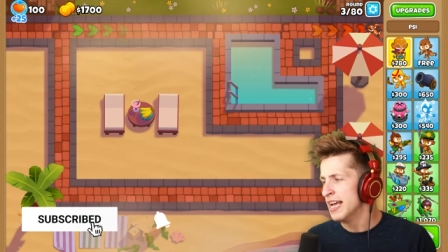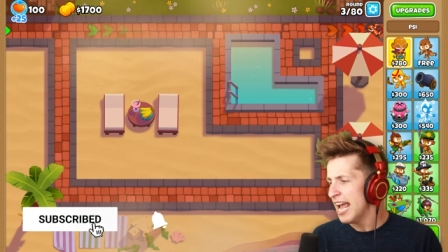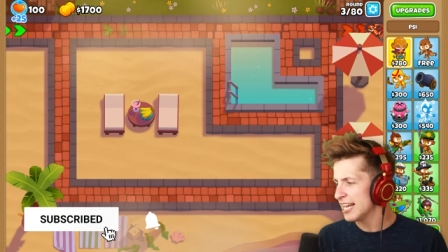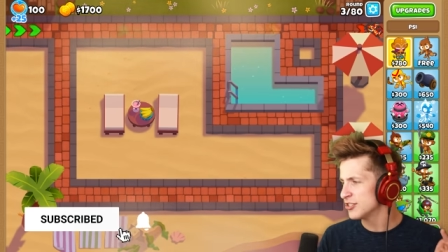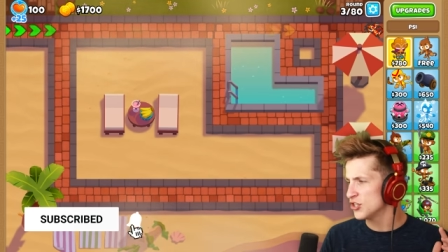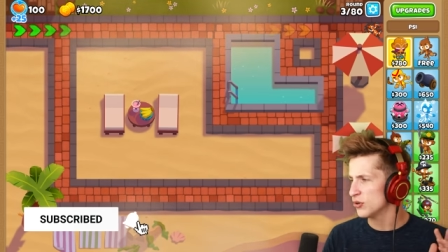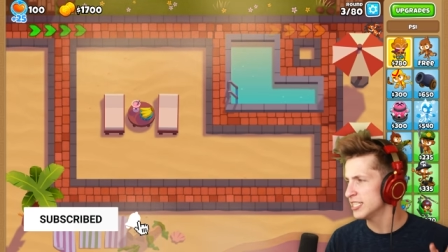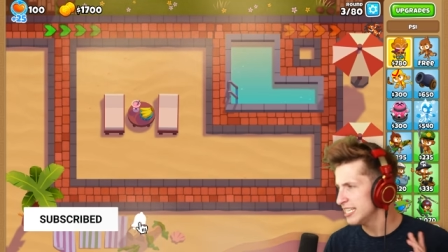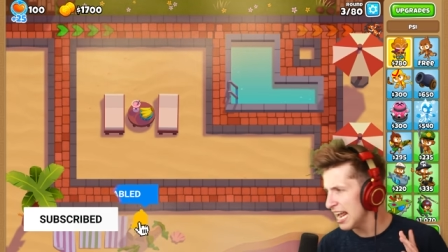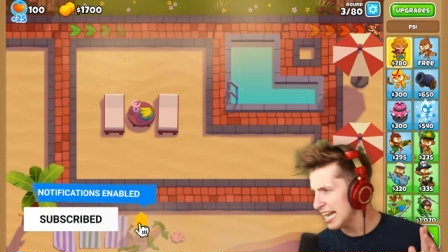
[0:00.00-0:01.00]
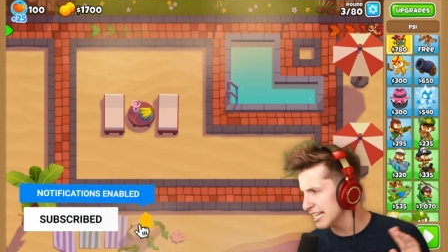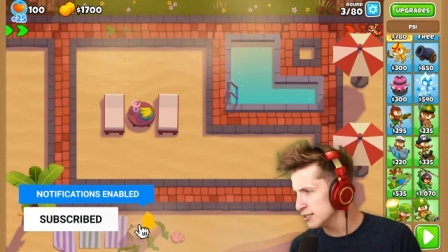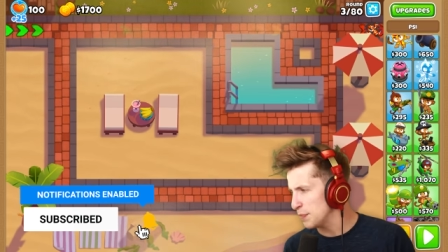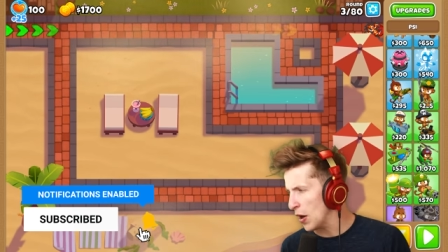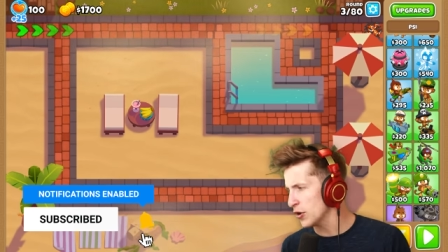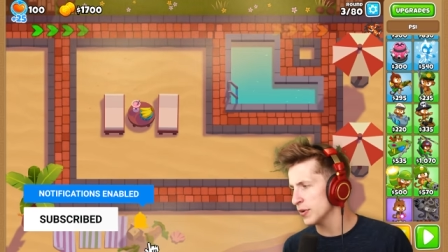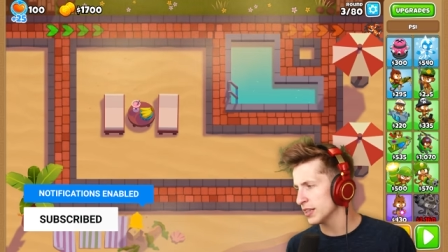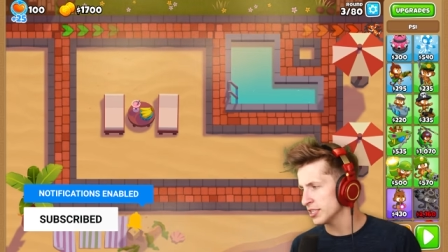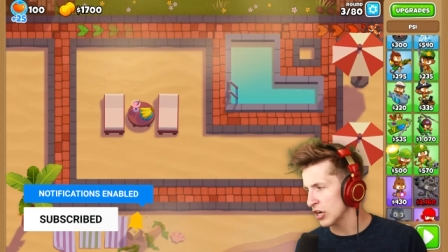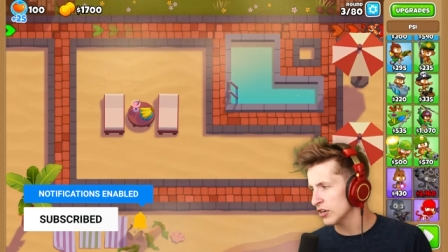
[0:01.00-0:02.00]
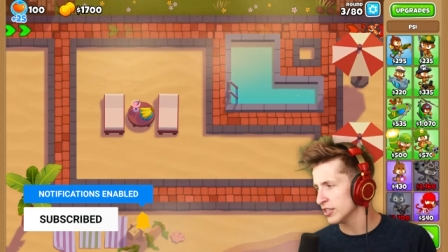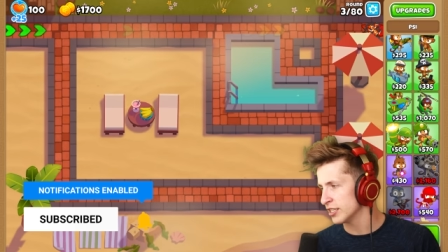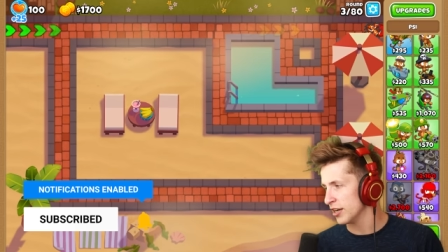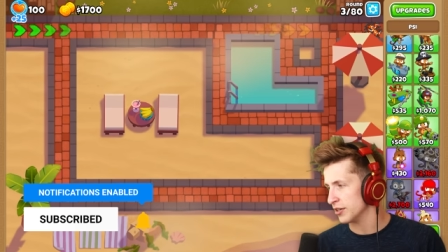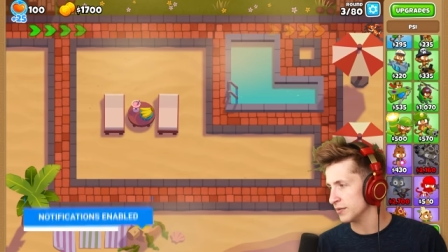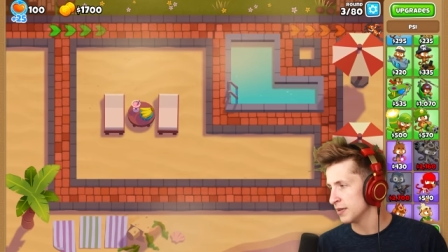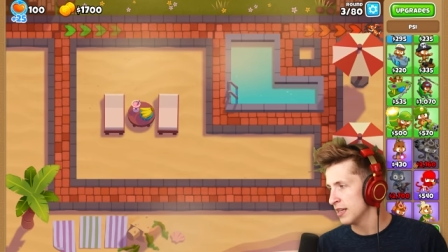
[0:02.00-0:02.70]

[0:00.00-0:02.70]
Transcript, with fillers: And so today he's borrowing the Dartling Gunner.